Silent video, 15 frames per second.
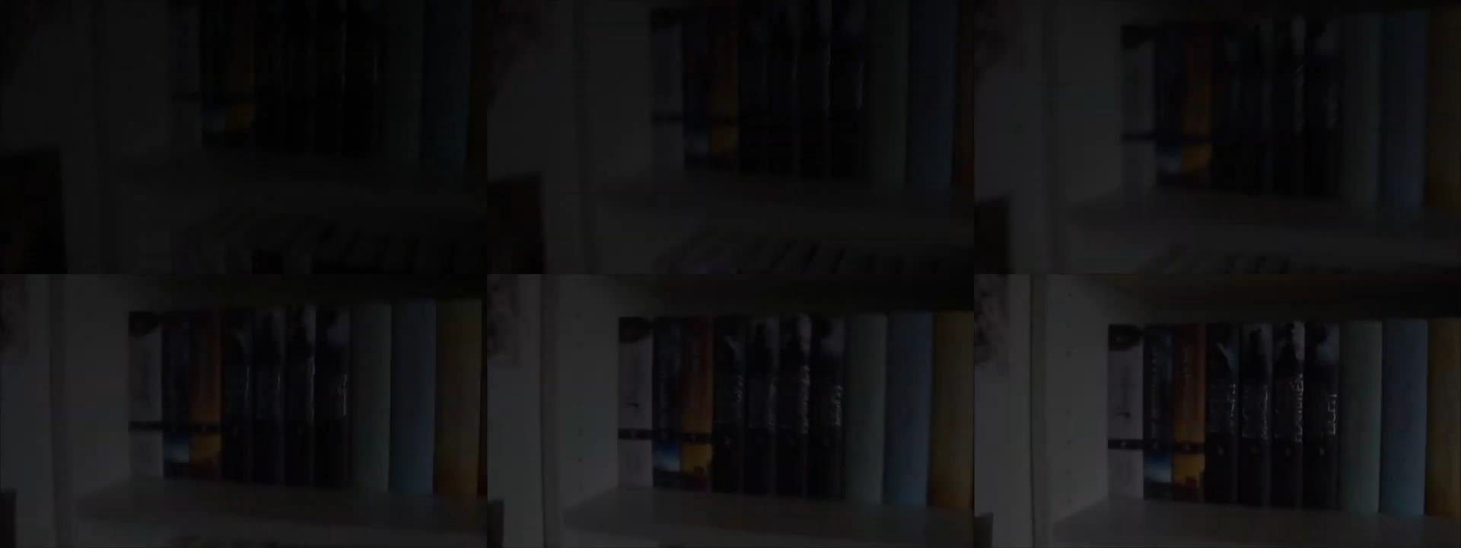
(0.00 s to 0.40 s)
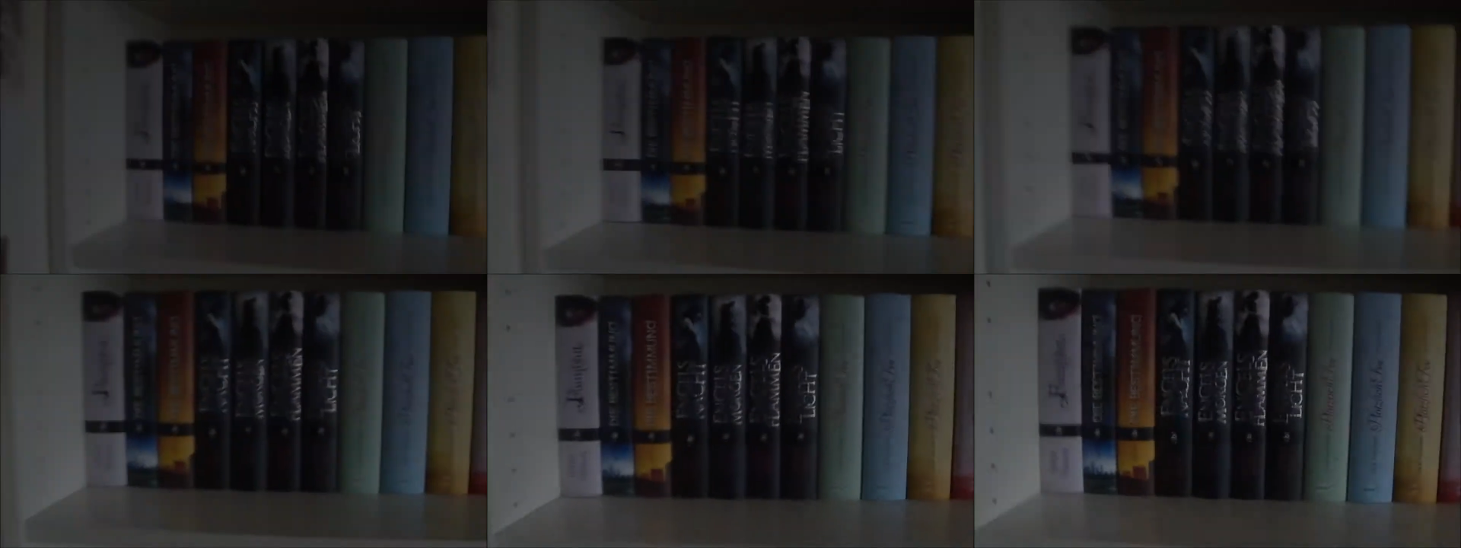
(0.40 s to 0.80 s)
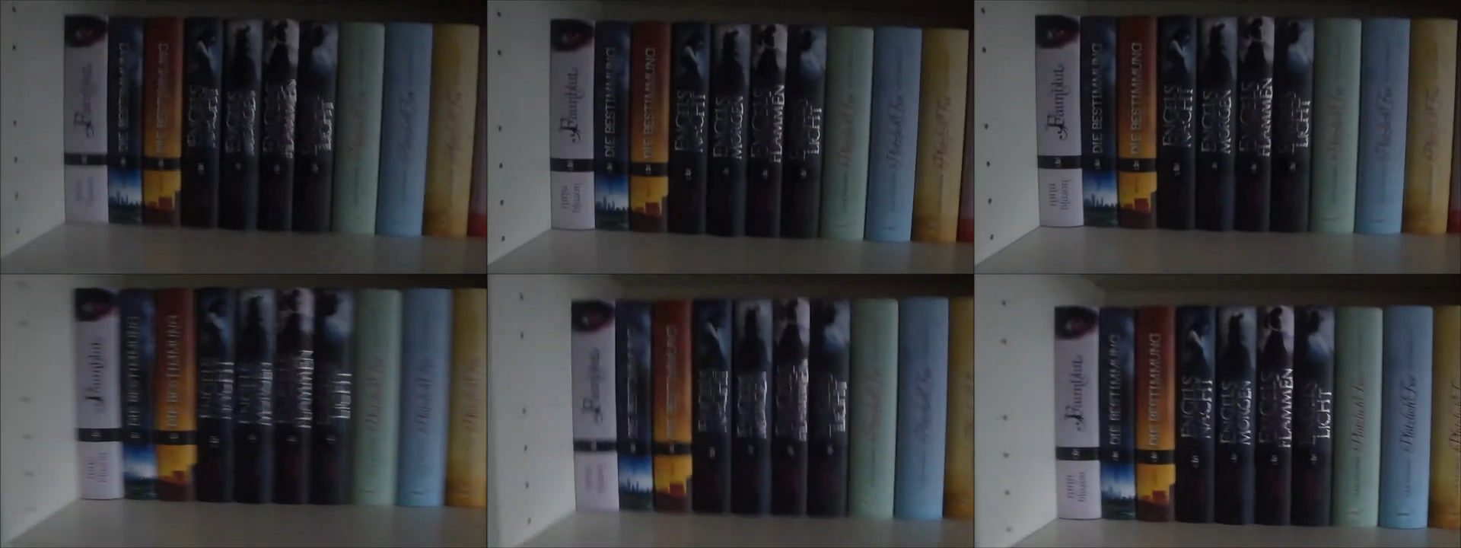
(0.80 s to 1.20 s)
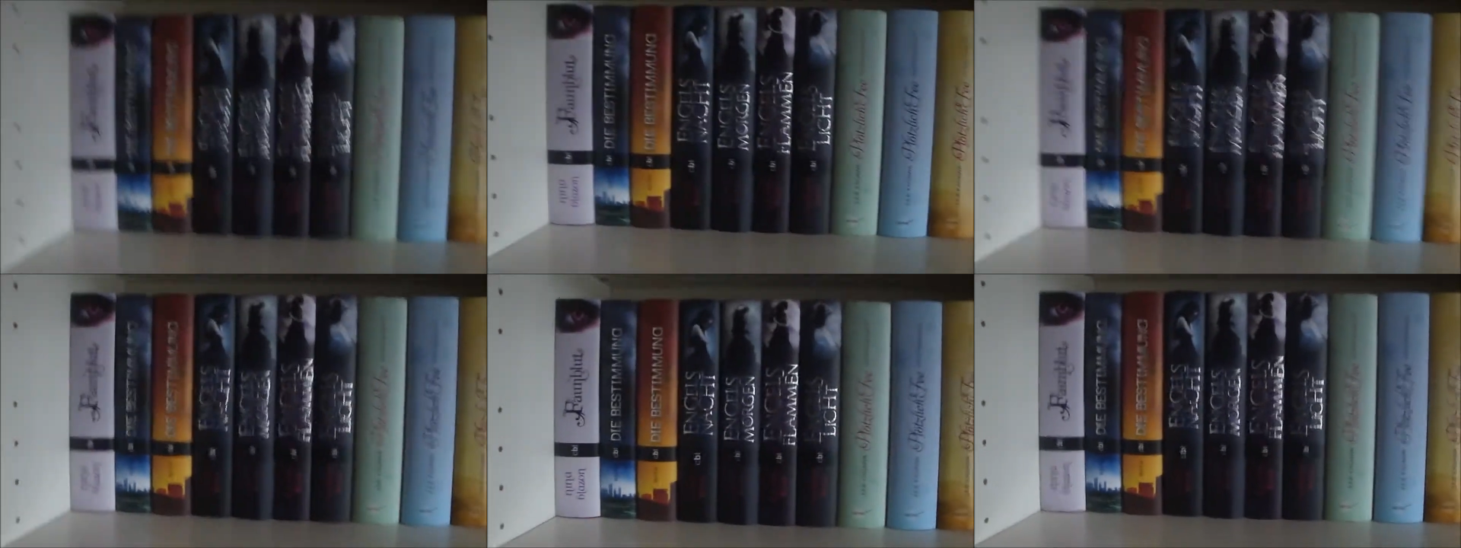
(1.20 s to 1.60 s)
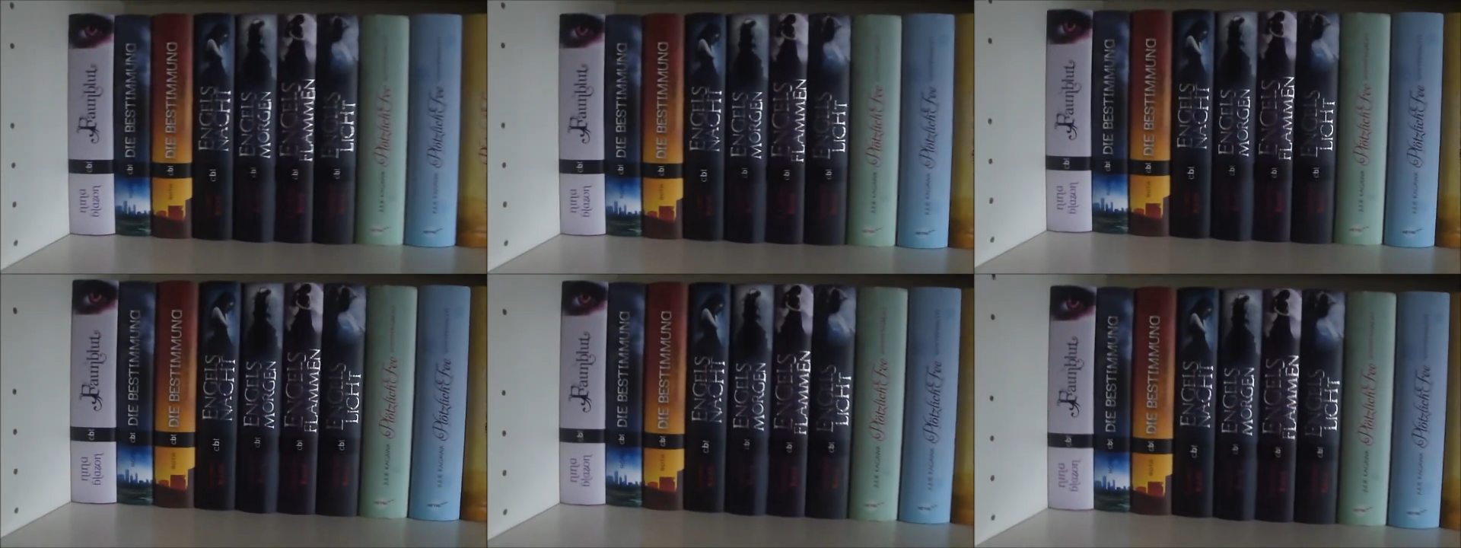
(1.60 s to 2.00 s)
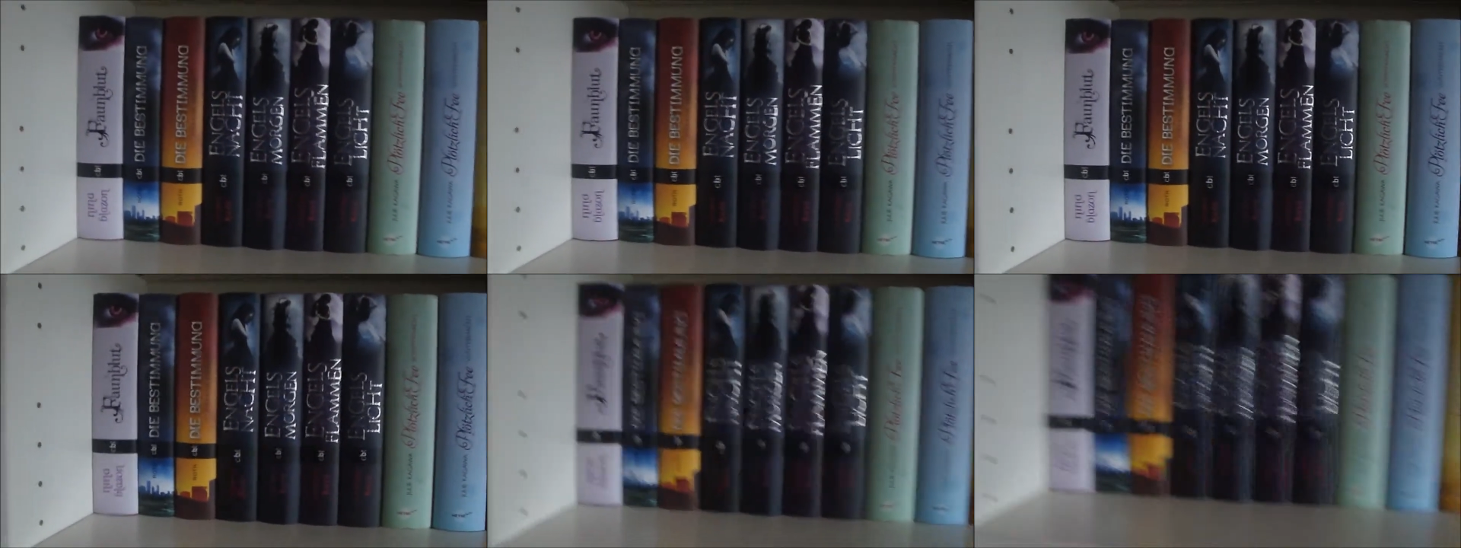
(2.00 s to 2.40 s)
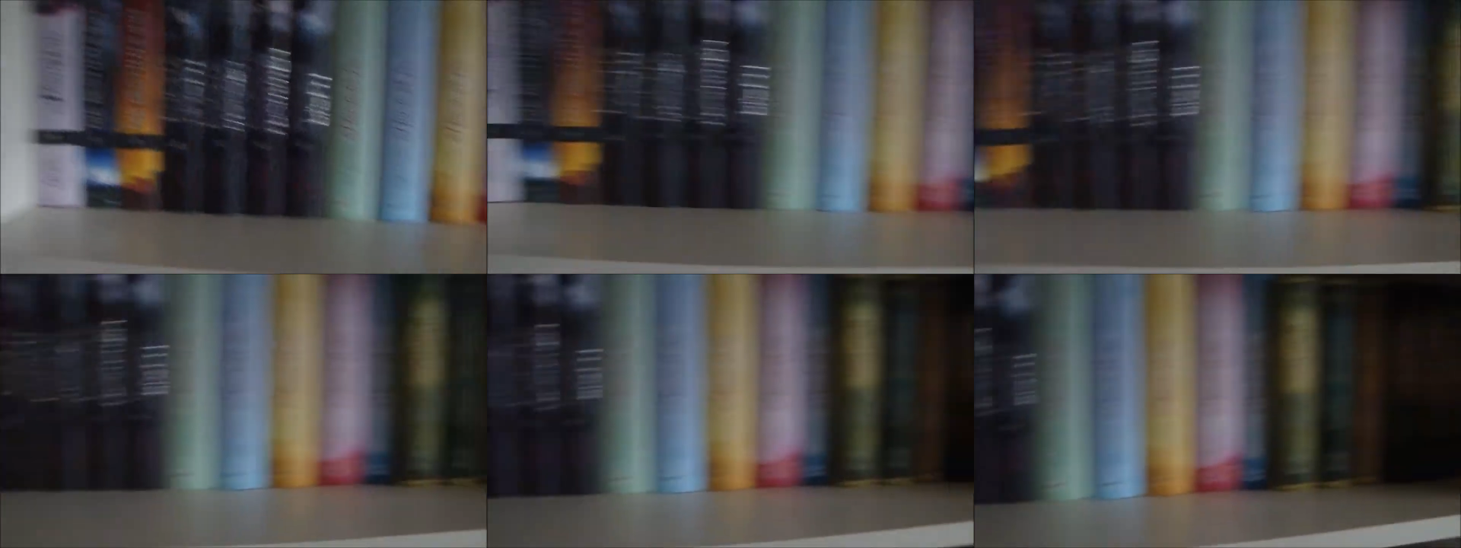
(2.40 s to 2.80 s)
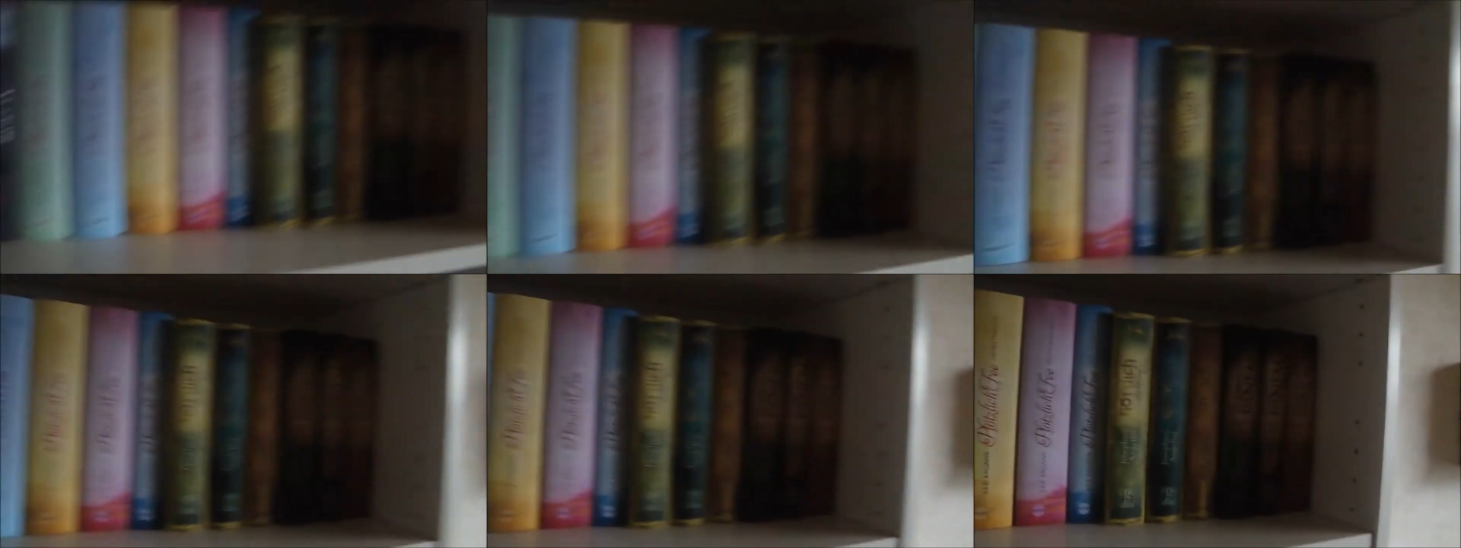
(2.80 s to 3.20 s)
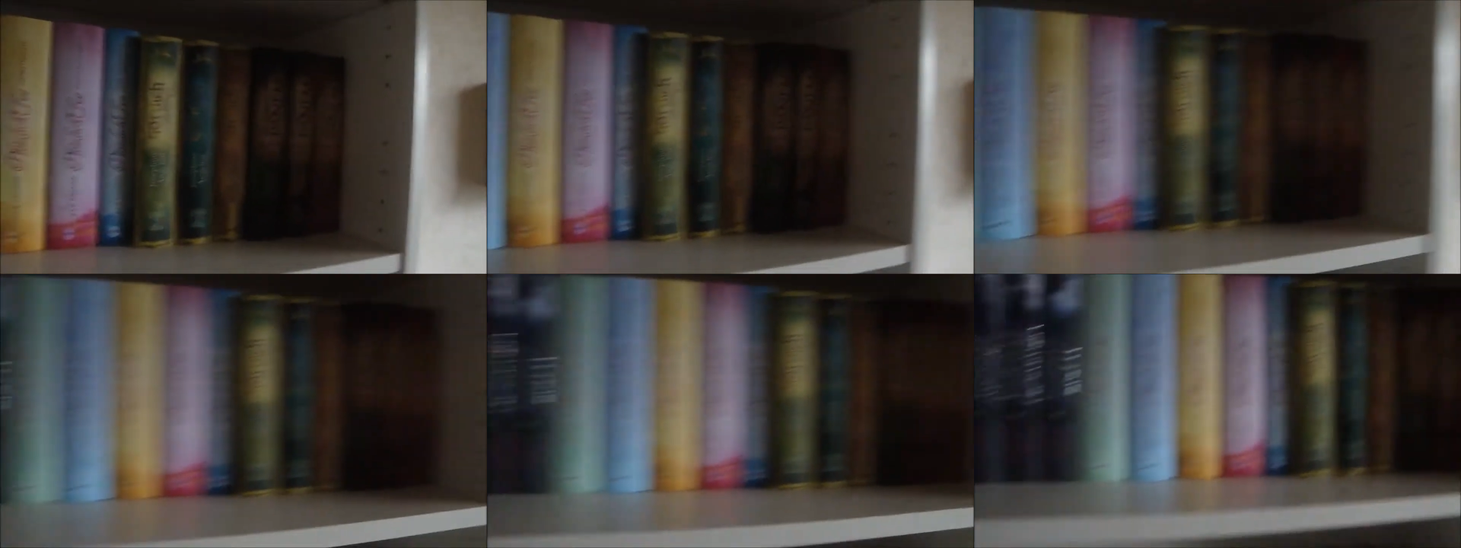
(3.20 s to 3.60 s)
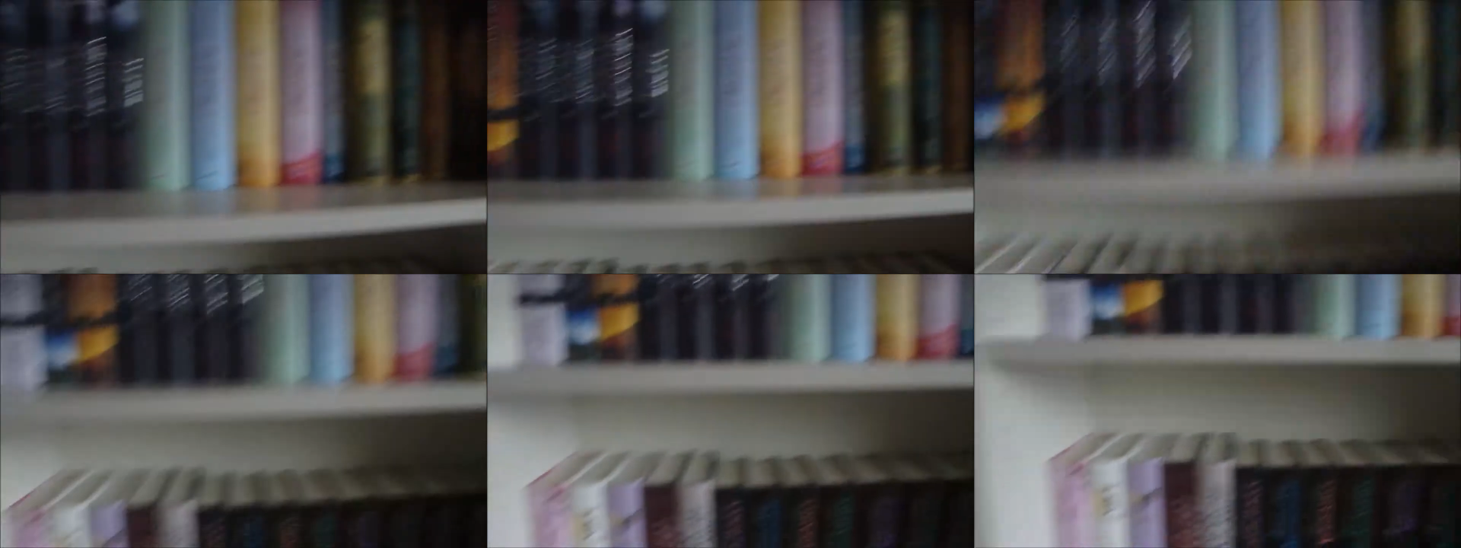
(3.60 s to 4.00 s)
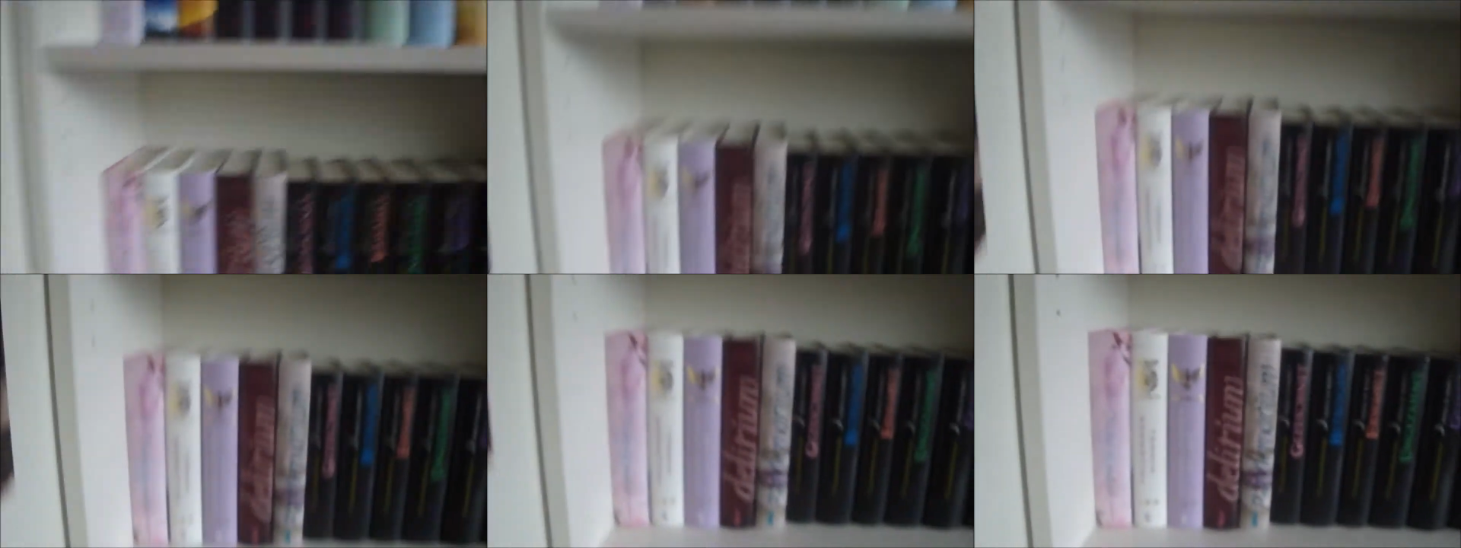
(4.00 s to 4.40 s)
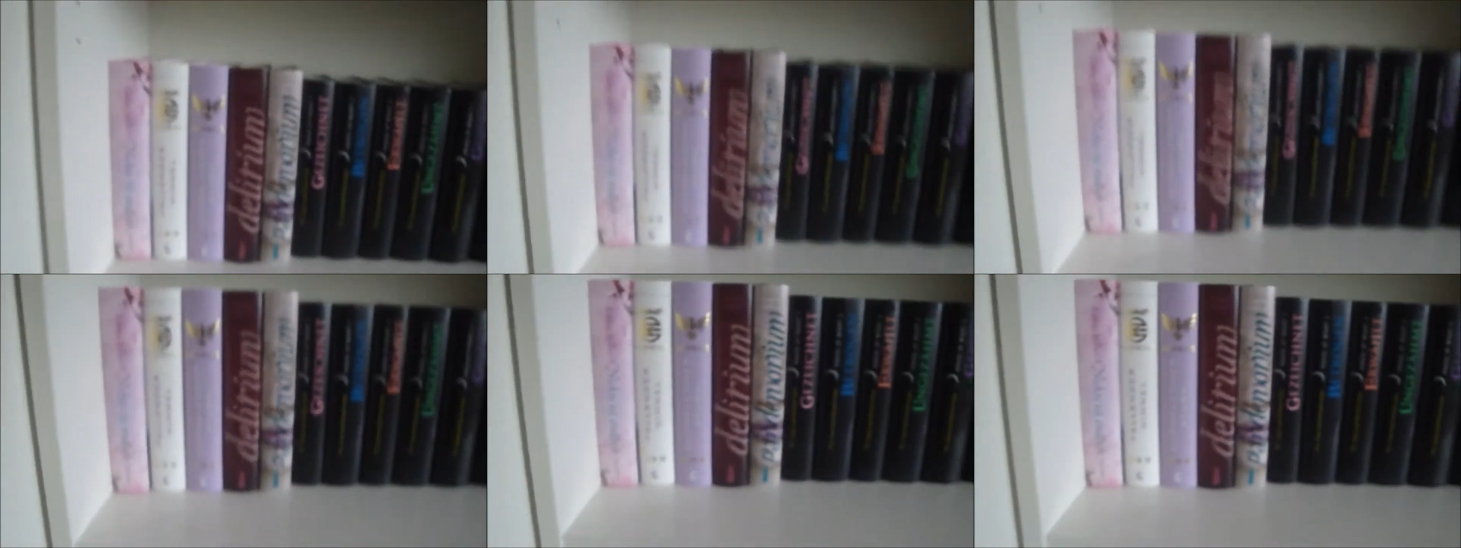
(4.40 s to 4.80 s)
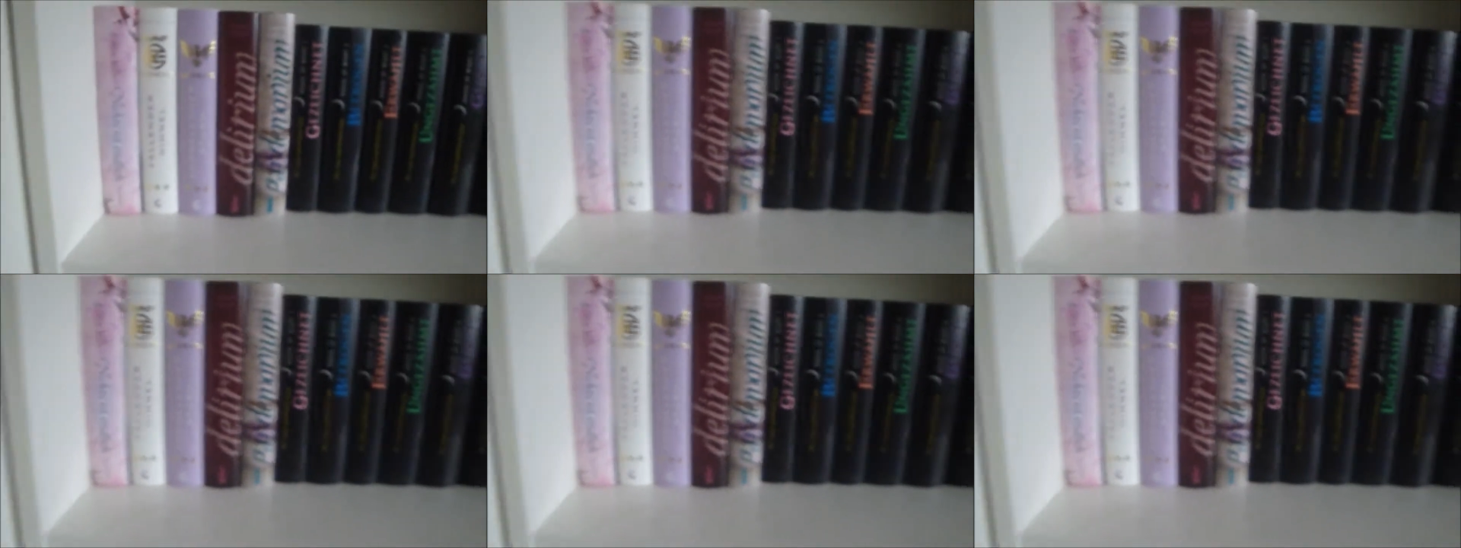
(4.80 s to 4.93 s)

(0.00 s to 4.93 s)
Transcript: No face is visible, so there are no lips to read.